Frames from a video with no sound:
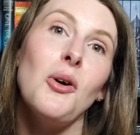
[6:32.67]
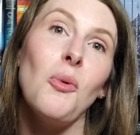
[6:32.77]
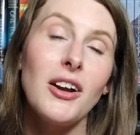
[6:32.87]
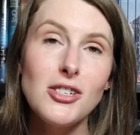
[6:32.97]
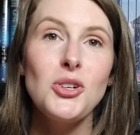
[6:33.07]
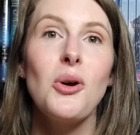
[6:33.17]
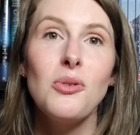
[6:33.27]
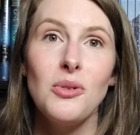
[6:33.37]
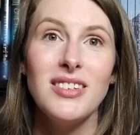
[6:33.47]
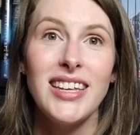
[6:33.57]
Why don't you go
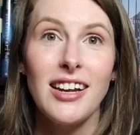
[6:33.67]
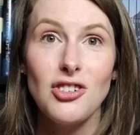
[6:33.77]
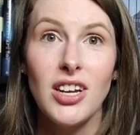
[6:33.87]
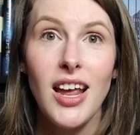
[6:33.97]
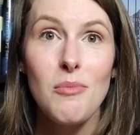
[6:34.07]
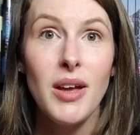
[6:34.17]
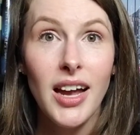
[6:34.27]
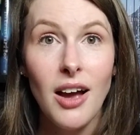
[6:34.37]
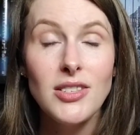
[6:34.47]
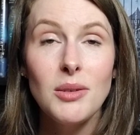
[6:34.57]
through the section and pick
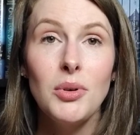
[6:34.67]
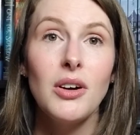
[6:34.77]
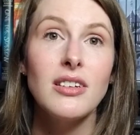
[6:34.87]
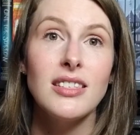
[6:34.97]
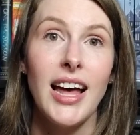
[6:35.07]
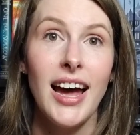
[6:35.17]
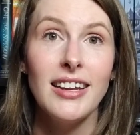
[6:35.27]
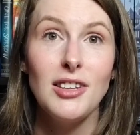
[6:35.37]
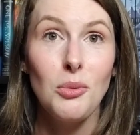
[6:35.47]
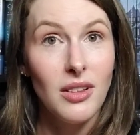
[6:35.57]
out some books that
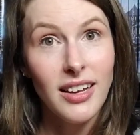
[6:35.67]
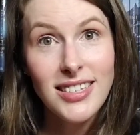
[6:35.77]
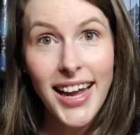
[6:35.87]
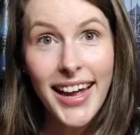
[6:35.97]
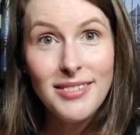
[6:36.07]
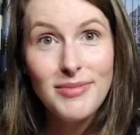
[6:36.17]
you would like to get?